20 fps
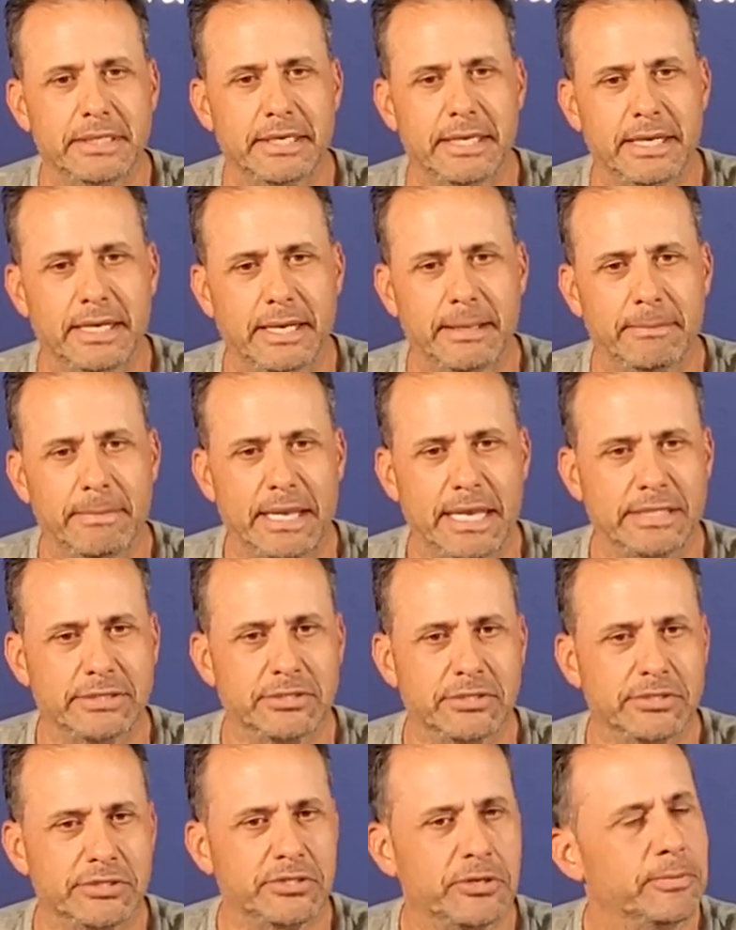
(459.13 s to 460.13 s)

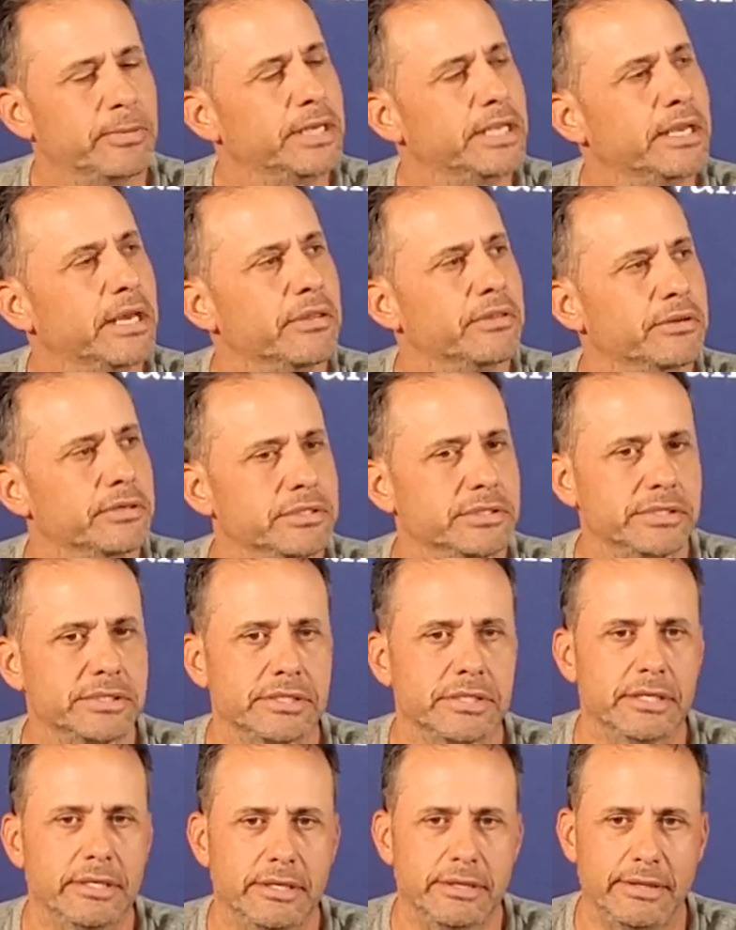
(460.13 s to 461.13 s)
as are so many
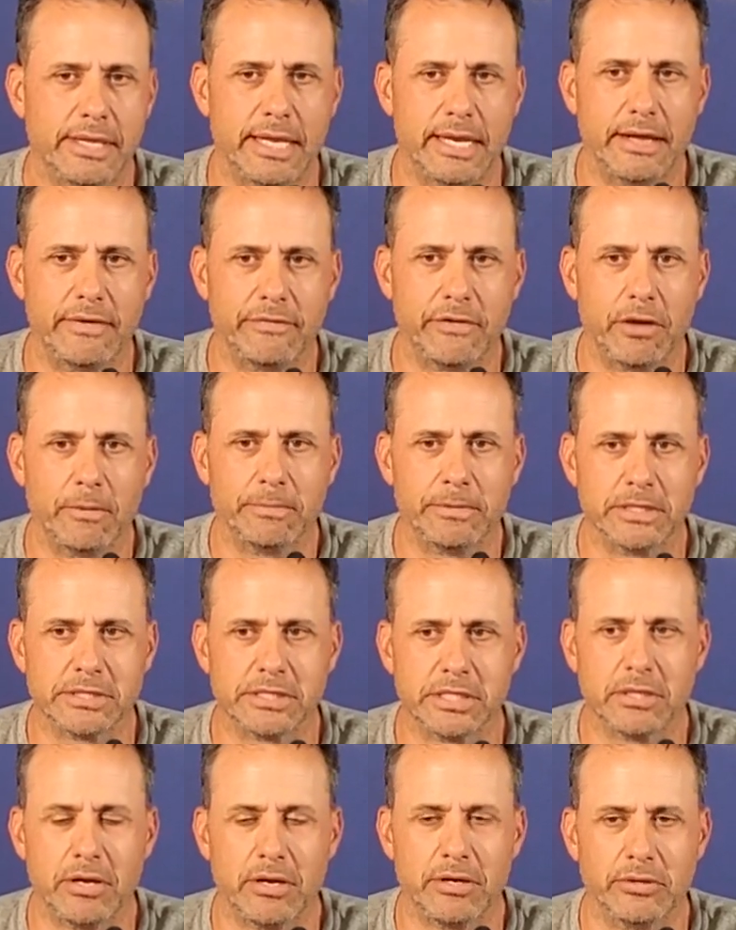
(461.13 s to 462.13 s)
others that have helped
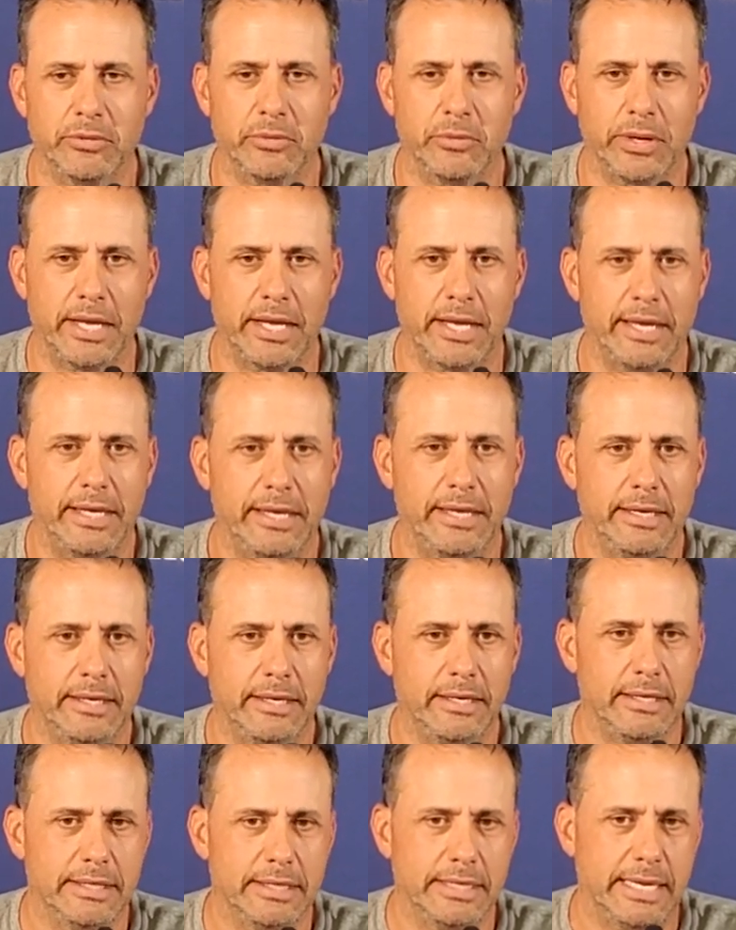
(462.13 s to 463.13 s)
us along the
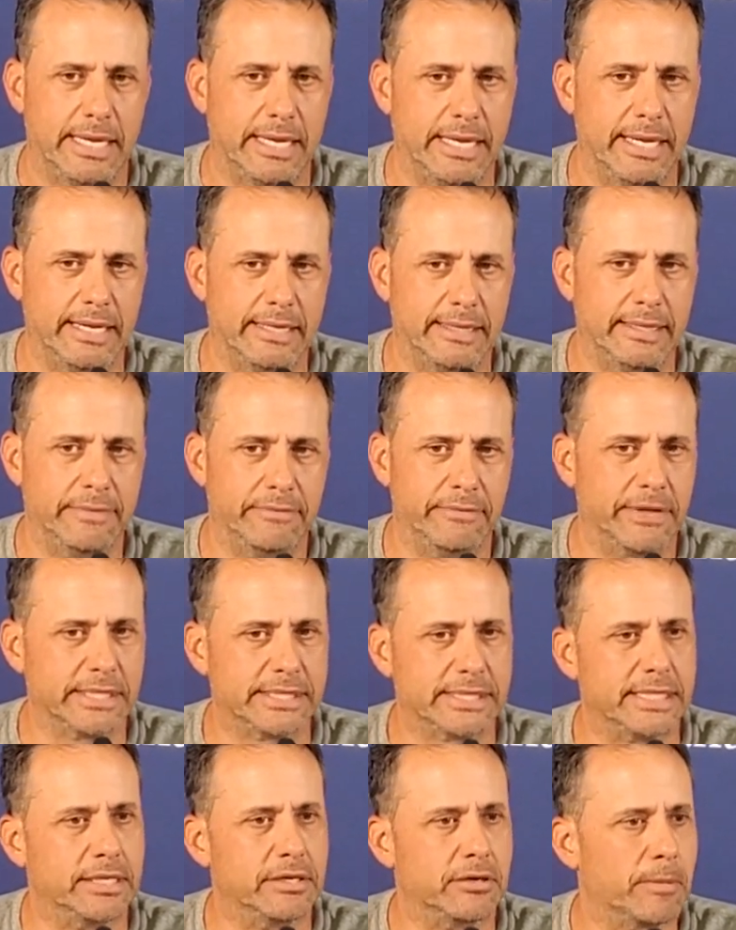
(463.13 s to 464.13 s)
way and
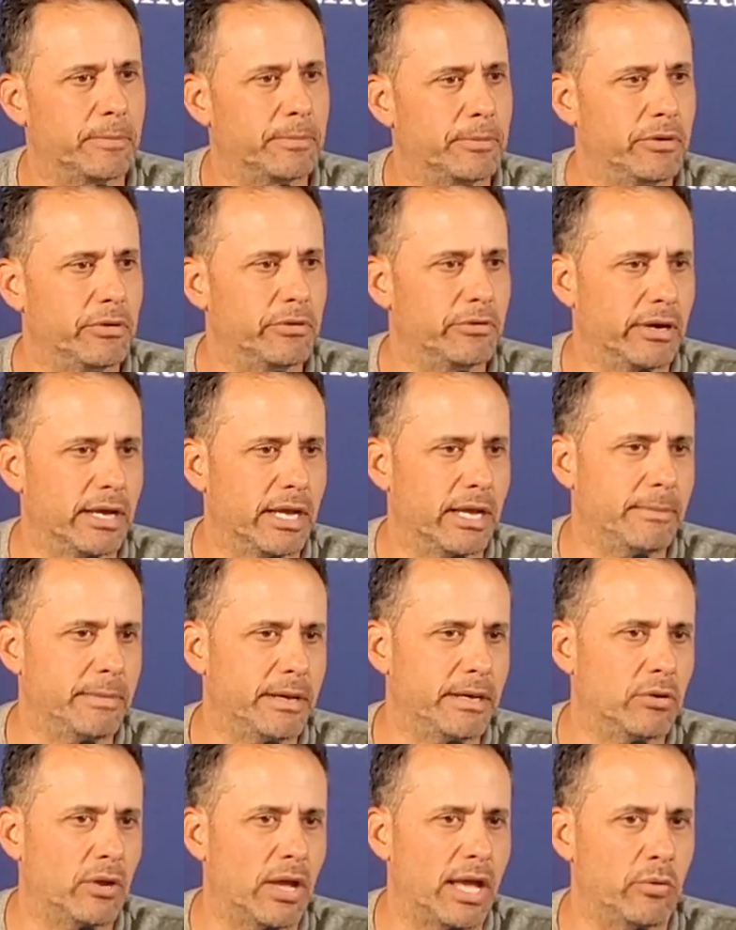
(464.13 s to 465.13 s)
invested in our program
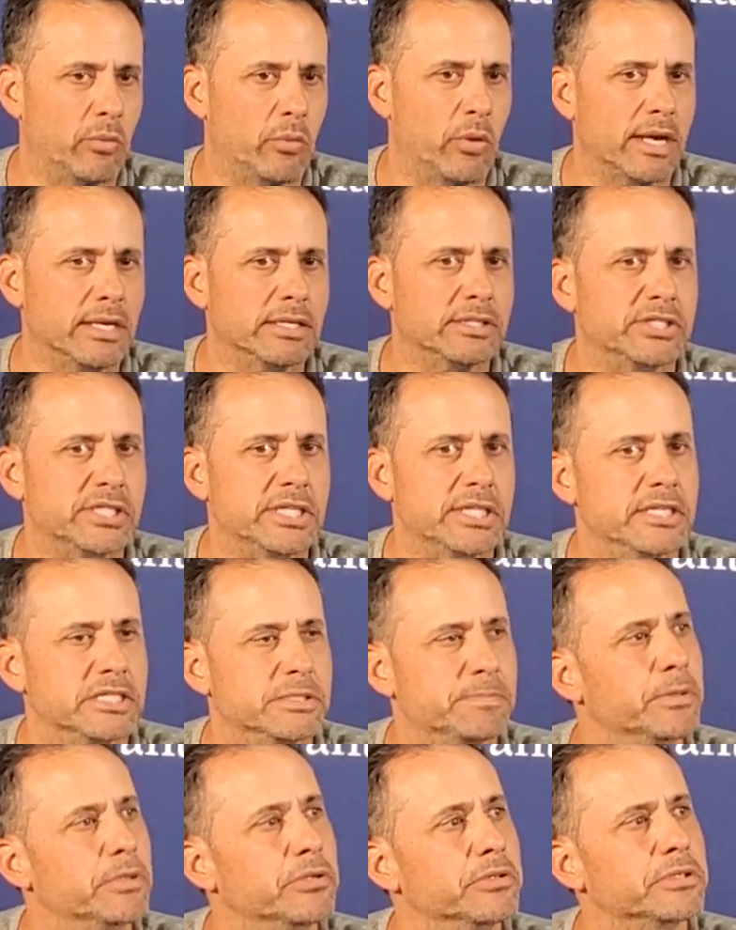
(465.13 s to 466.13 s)
and want to see
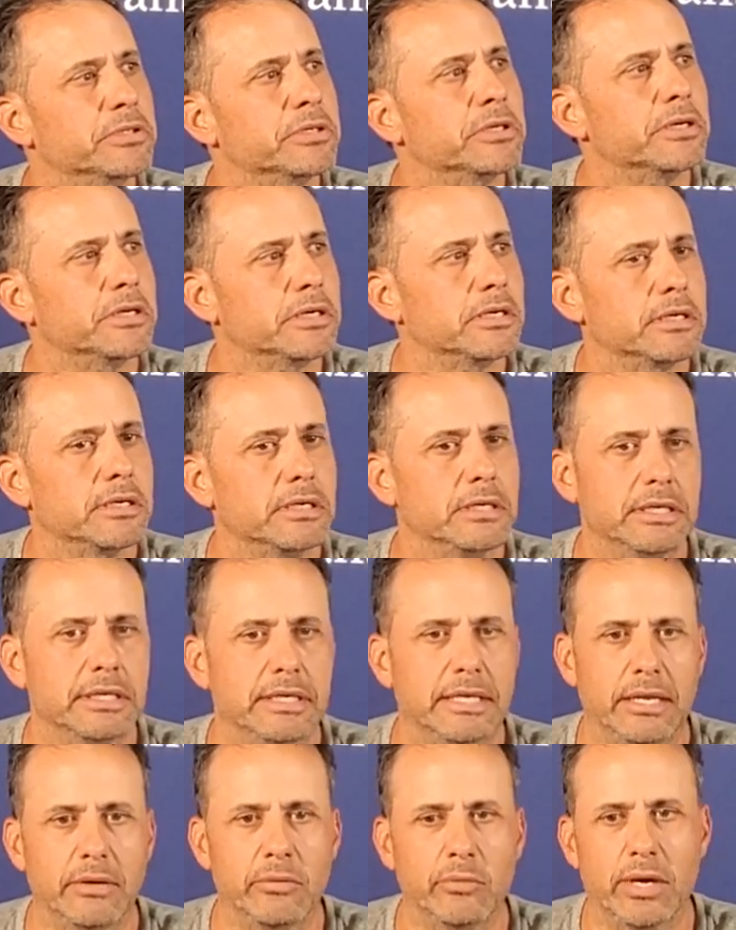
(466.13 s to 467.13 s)
this build occur
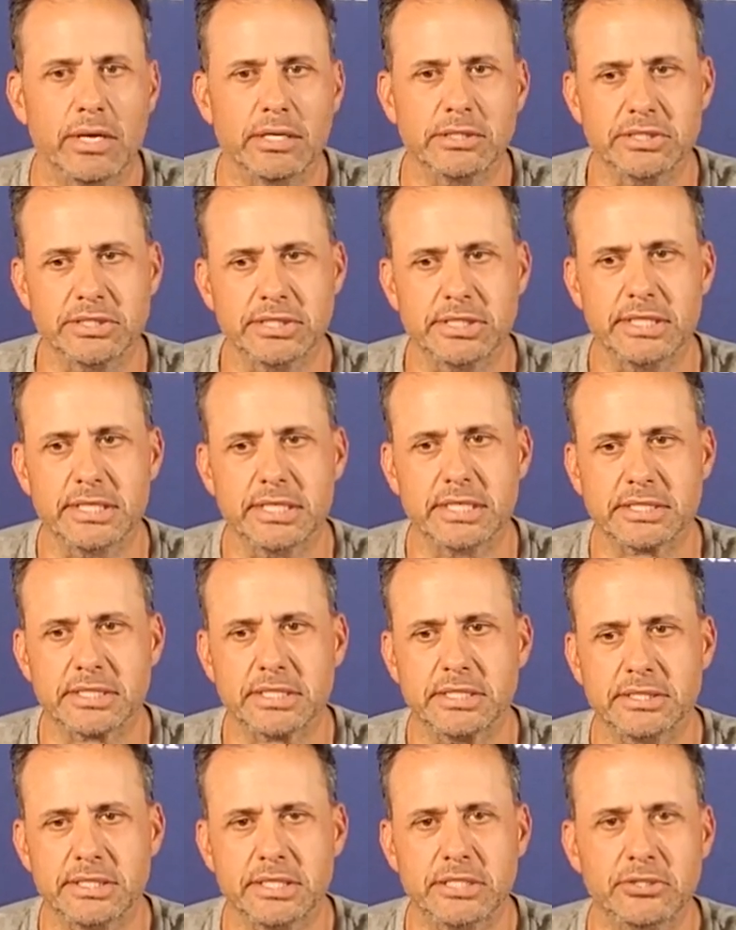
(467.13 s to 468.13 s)
and want to see us
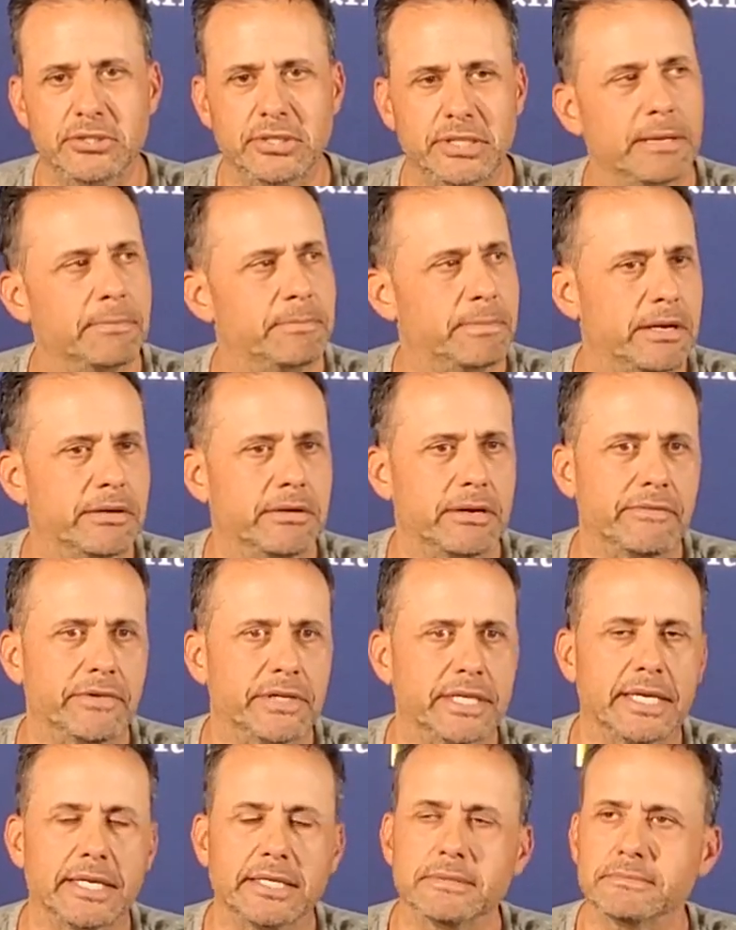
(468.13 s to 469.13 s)
continue to get better
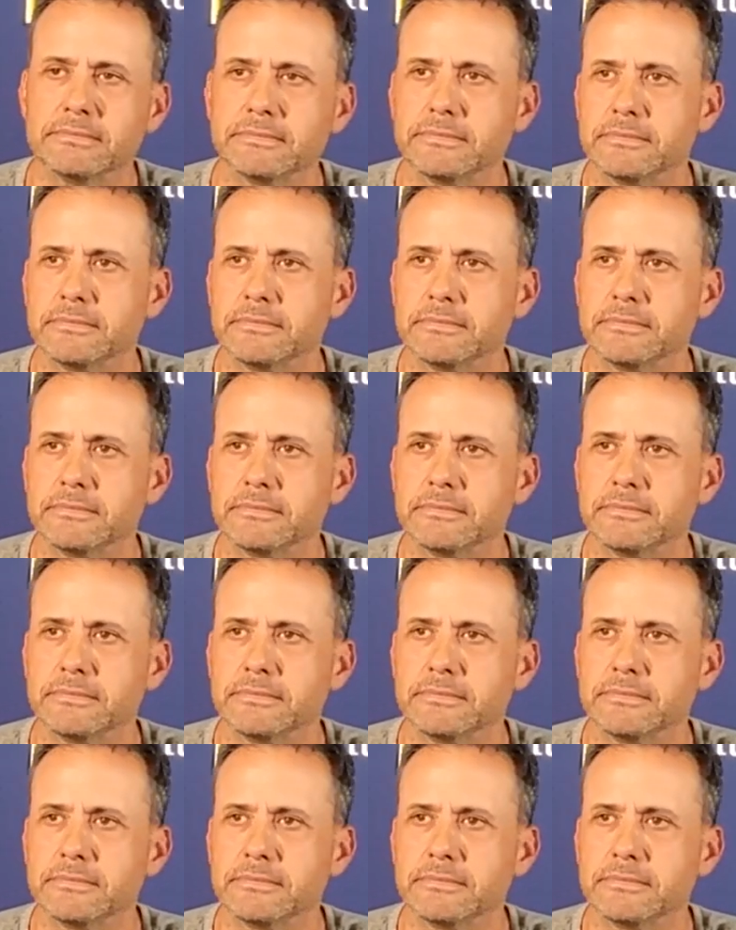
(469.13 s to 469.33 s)
every day.